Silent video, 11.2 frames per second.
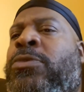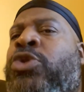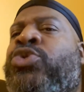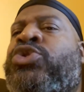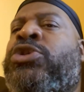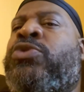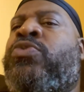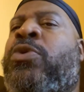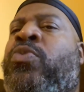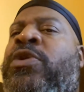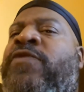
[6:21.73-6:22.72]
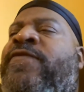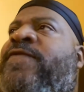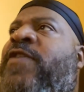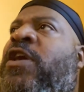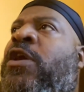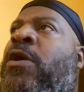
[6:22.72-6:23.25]
You see, when we
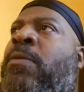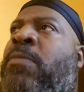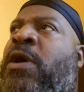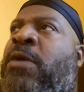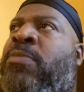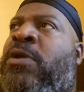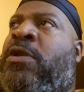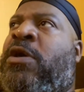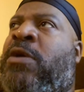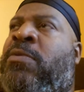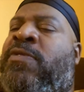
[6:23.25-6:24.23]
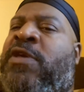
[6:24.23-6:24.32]
fell, my beloved,